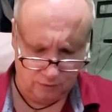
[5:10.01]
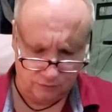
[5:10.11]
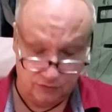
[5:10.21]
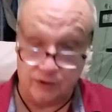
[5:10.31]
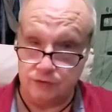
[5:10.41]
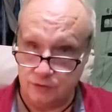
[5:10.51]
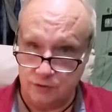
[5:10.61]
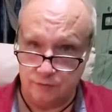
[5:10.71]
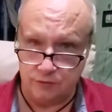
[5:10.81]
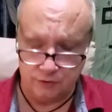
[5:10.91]

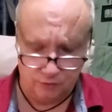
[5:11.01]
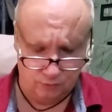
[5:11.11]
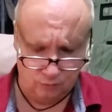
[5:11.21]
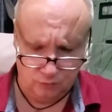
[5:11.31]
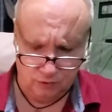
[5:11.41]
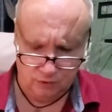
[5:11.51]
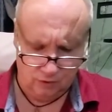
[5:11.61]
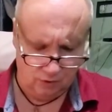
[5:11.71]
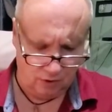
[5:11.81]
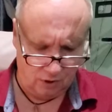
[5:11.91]
sensitive to you,
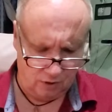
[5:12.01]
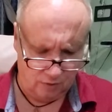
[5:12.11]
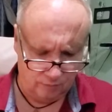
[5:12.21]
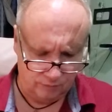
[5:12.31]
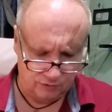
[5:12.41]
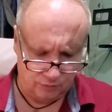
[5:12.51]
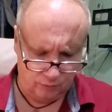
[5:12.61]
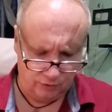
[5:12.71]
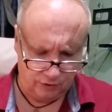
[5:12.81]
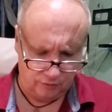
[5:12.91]

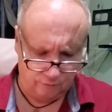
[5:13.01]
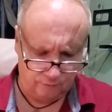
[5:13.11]
someone that you